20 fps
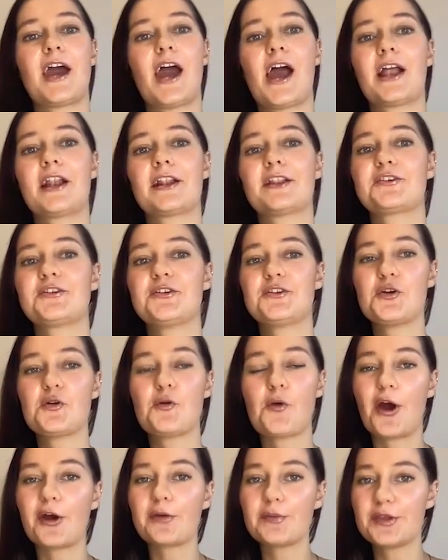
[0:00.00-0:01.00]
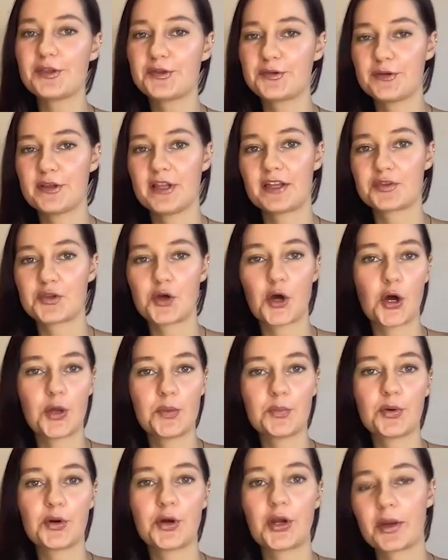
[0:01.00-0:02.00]
And could you walk me through like the
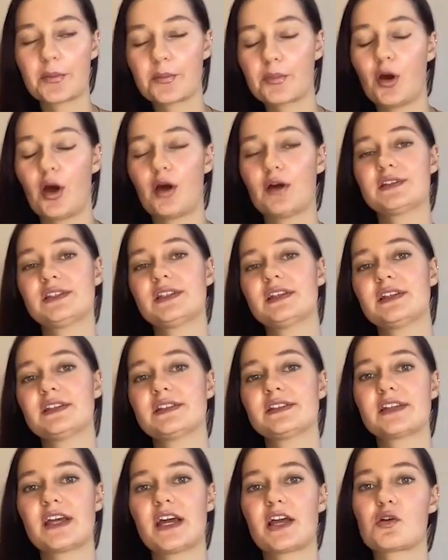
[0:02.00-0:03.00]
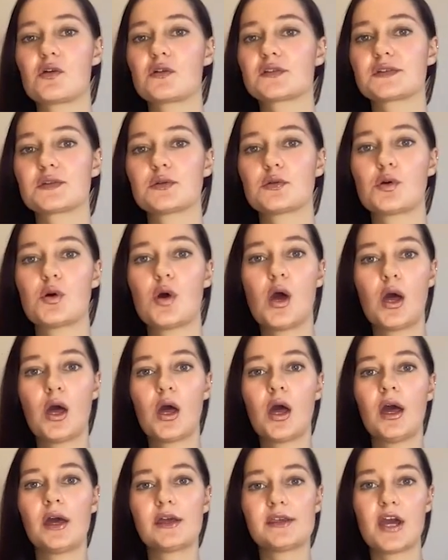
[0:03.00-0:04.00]
onboarding process and also,
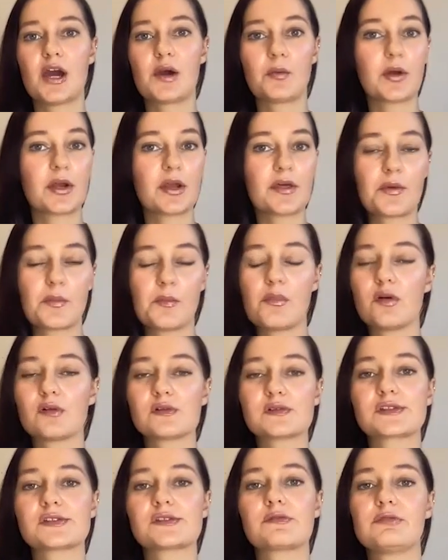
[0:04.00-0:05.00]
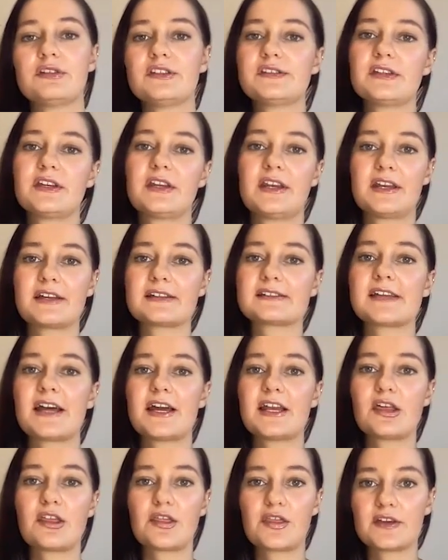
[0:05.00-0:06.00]
yeah, what are the most recent and
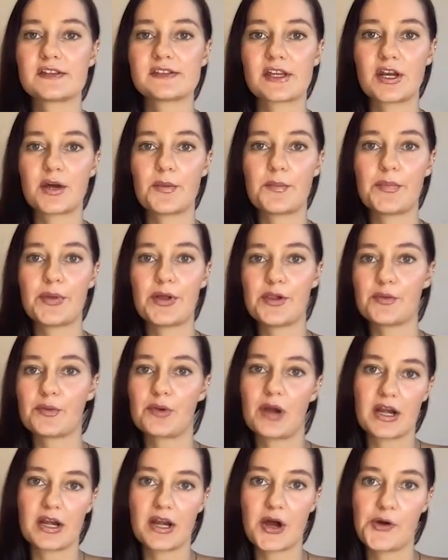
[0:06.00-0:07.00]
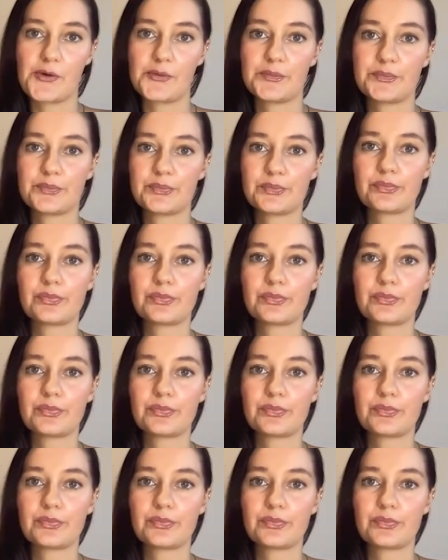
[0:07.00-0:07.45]
exciting things that are built right now?